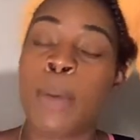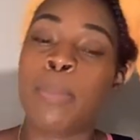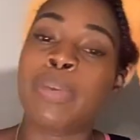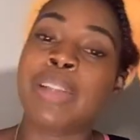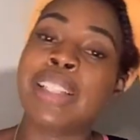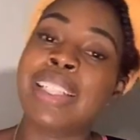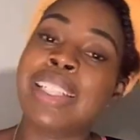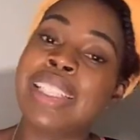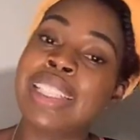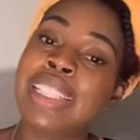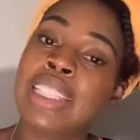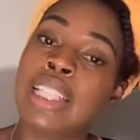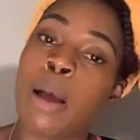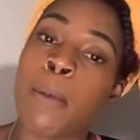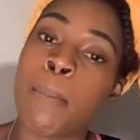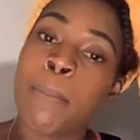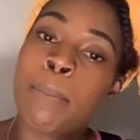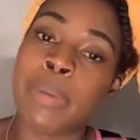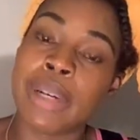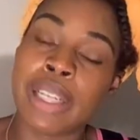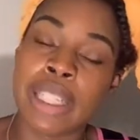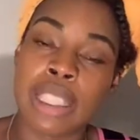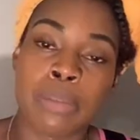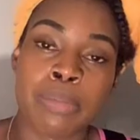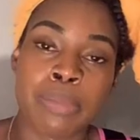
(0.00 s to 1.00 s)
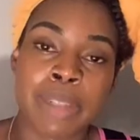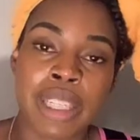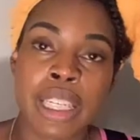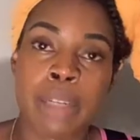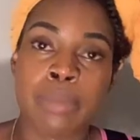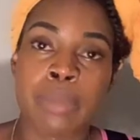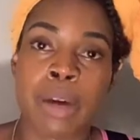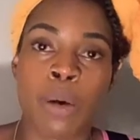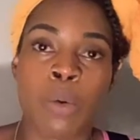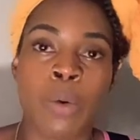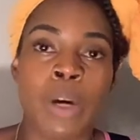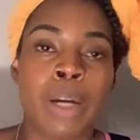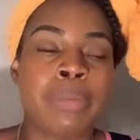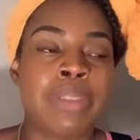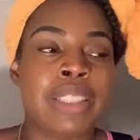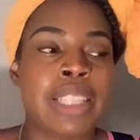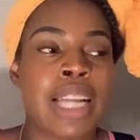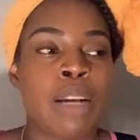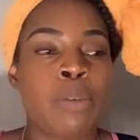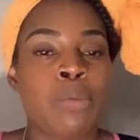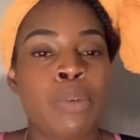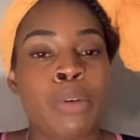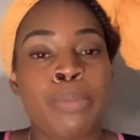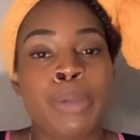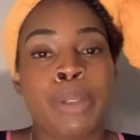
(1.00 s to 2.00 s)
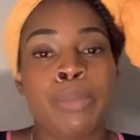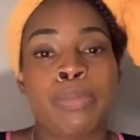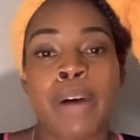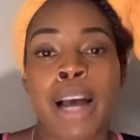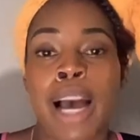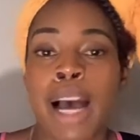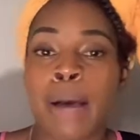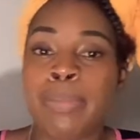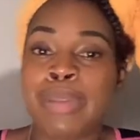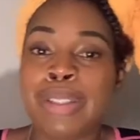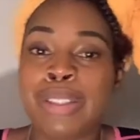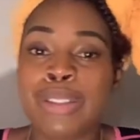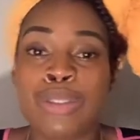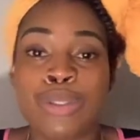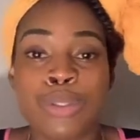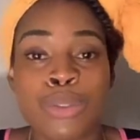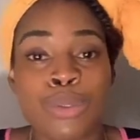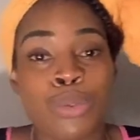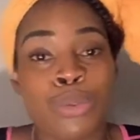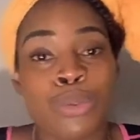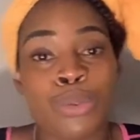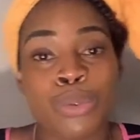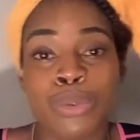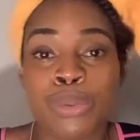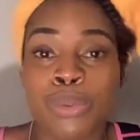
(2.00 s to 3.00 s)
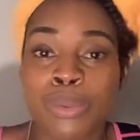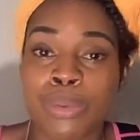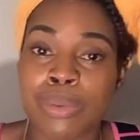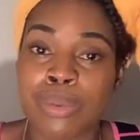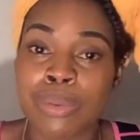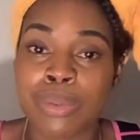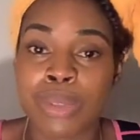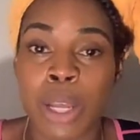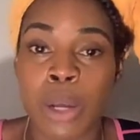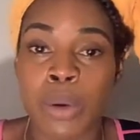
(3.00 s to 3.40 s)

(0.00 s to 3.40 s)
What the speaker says: Please book me. My website will be popping soon.